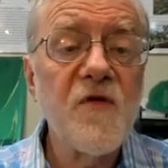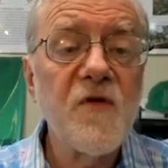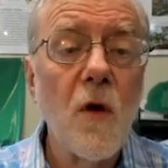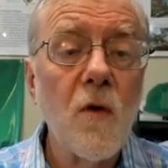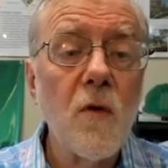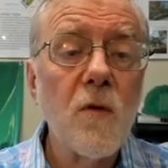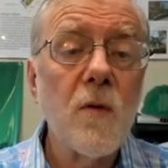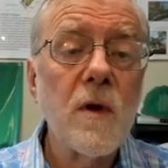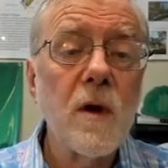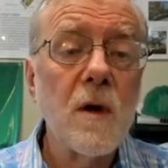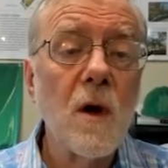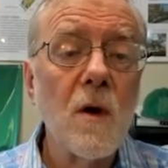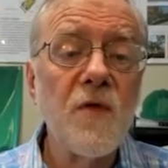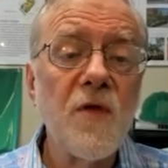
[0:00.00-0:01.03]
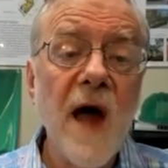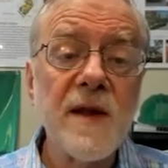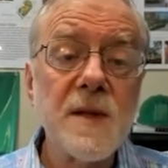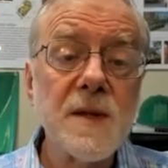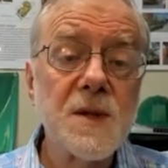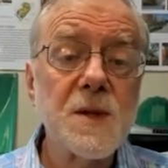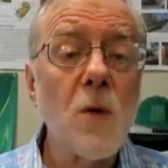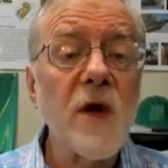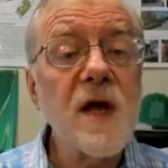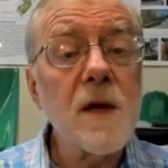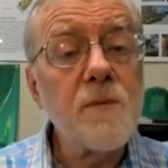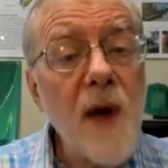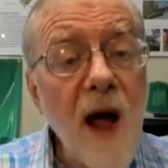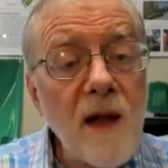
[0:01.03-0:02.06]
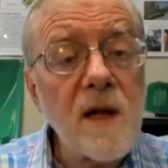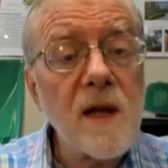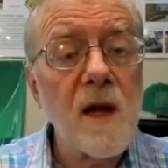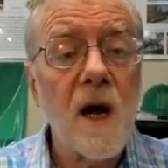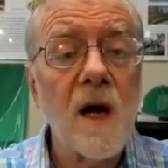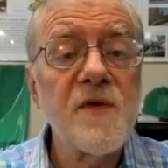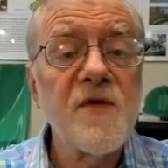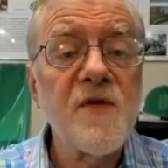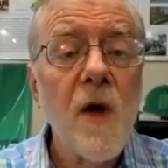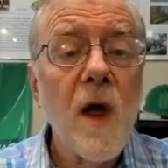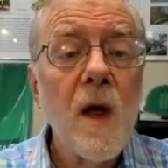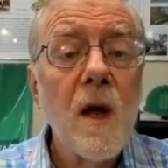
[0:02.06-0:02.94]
So, so we get ballot lines